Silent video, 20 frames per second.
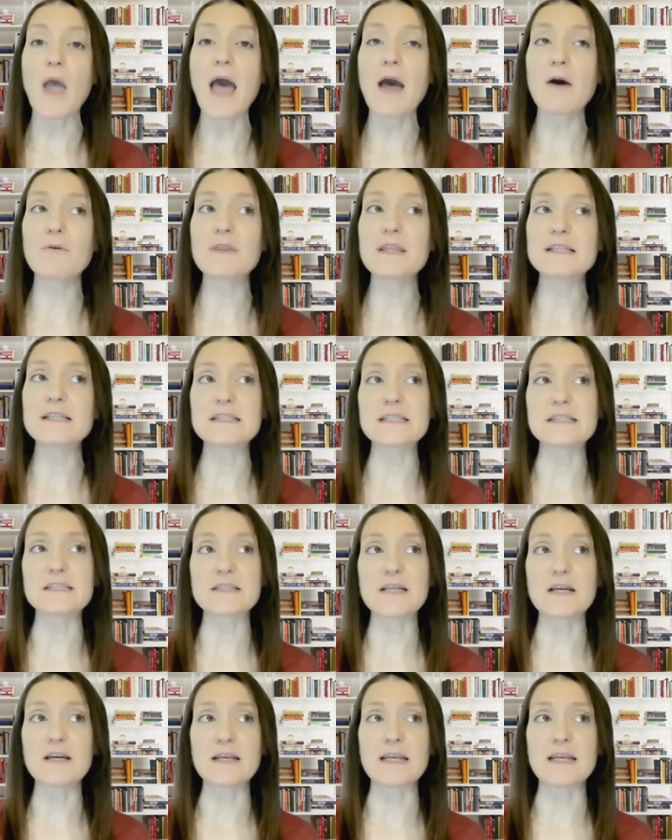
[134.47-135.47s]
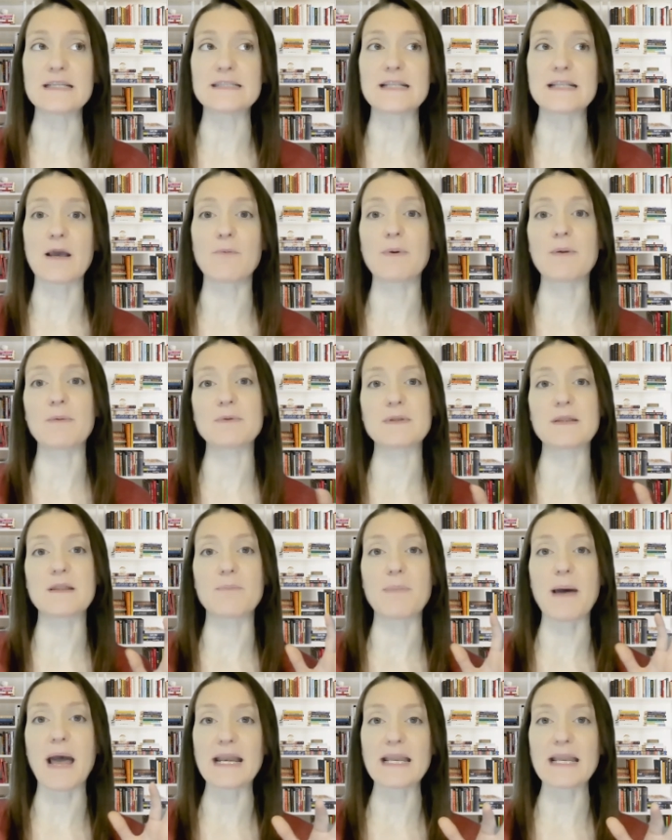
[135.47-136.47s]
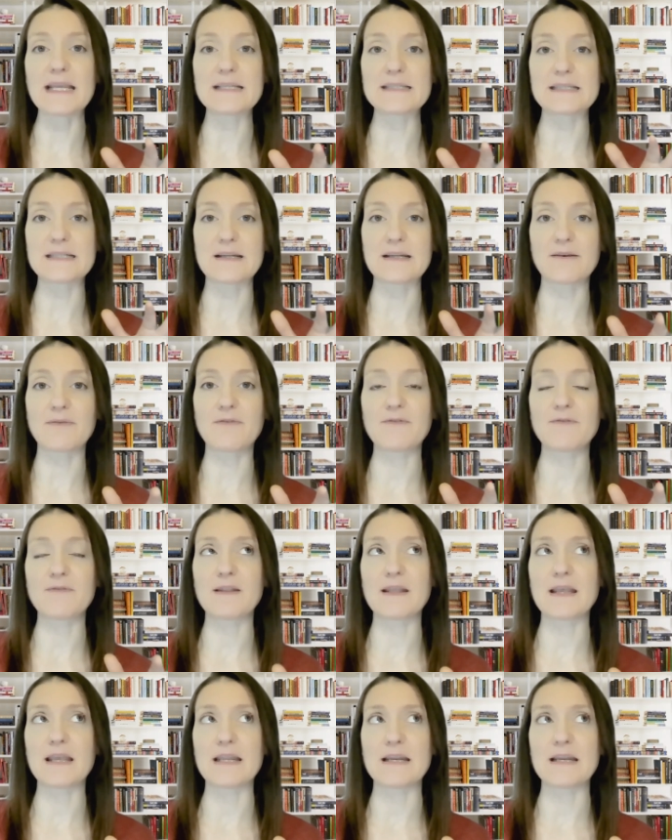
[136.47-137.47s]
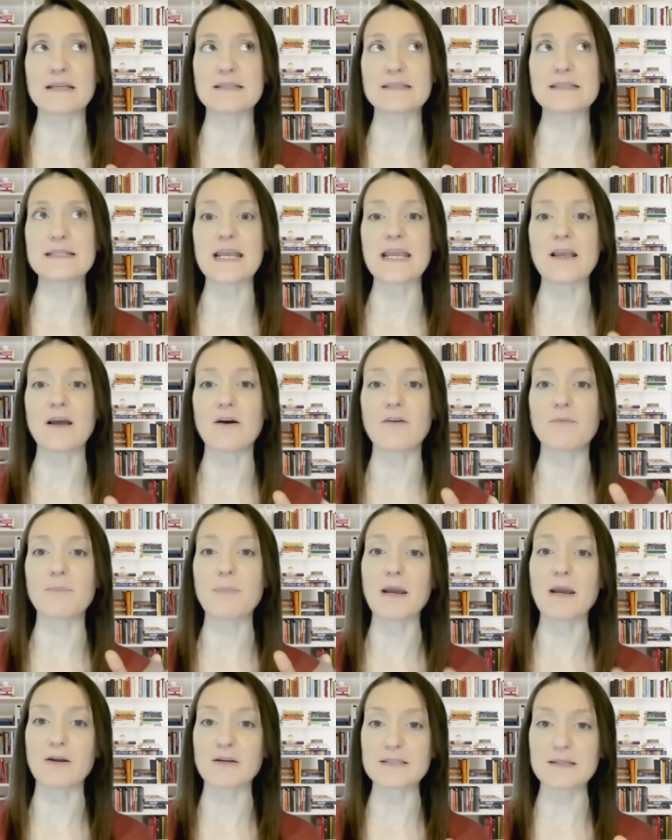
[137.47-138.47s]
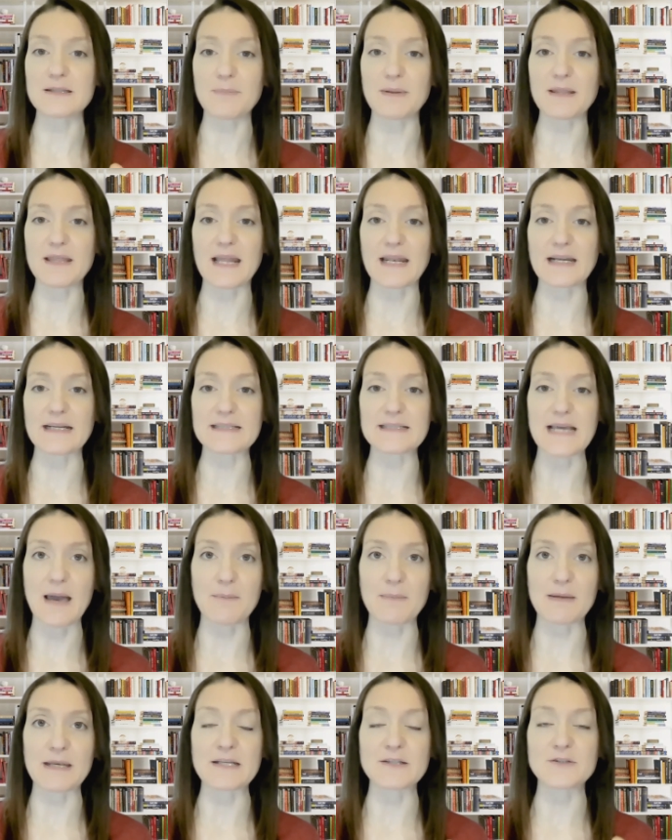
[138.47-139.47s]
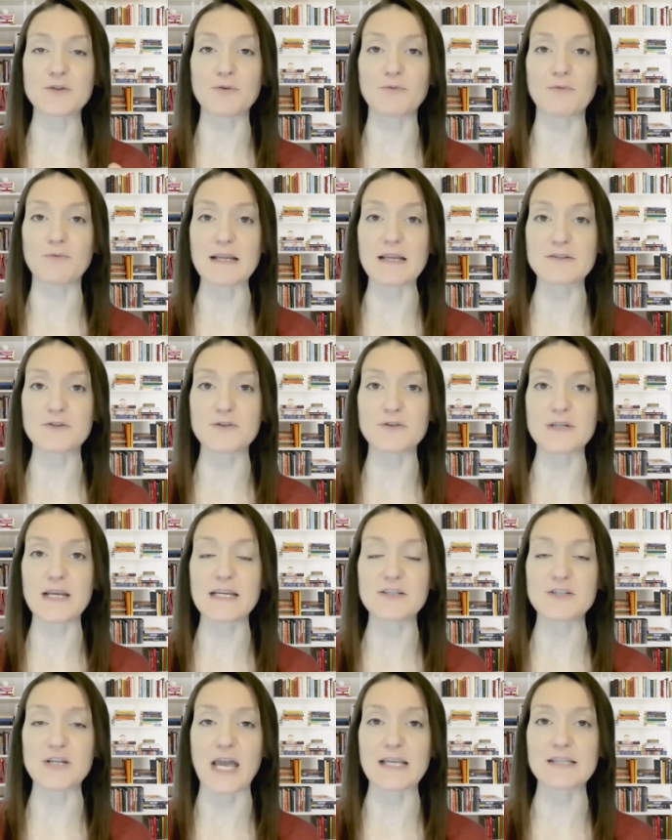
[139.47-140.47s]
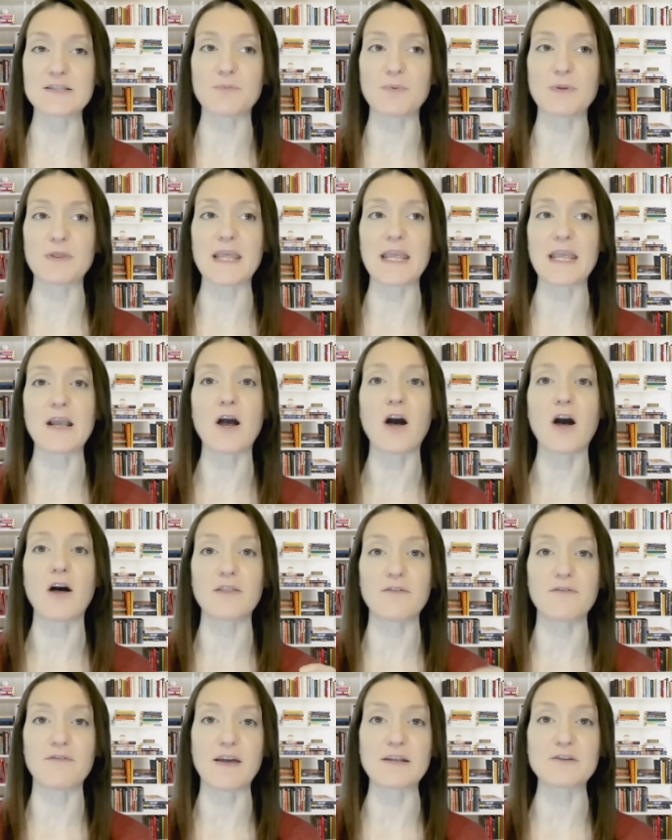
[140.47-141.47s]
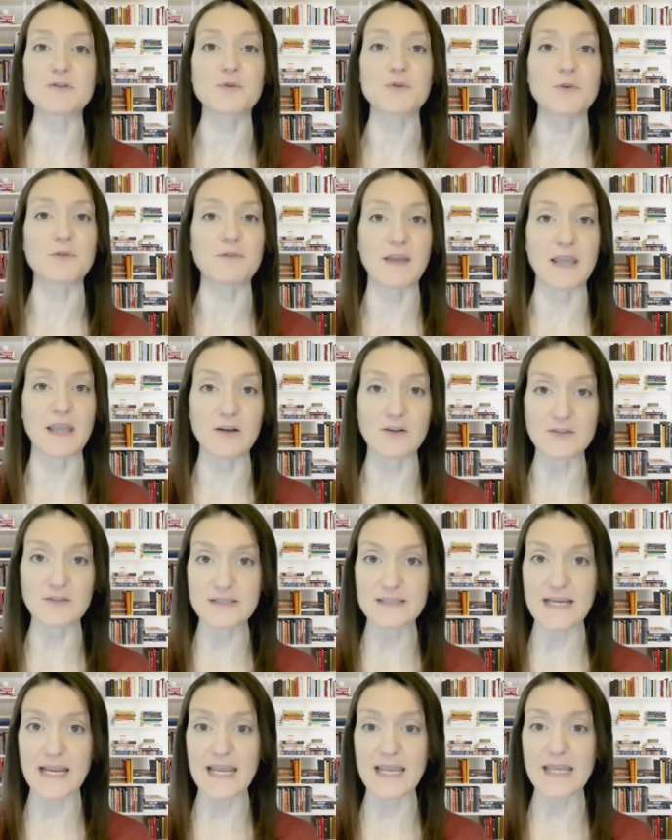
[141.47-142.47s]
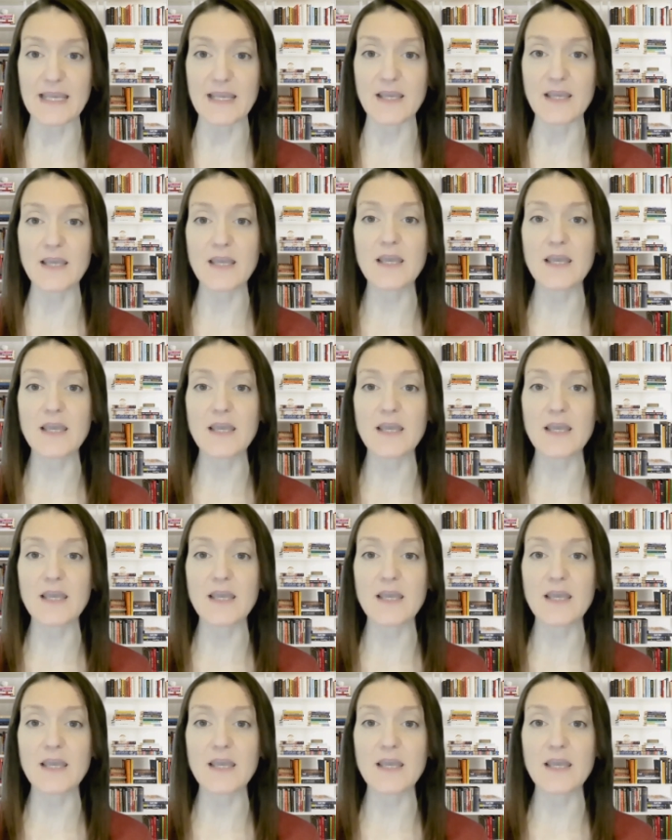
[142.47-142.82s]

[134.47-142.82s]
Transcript: how this is done is that when the body is in a in a state of parasympathetic dominance or rest or digest, what they call the ventral vagal state,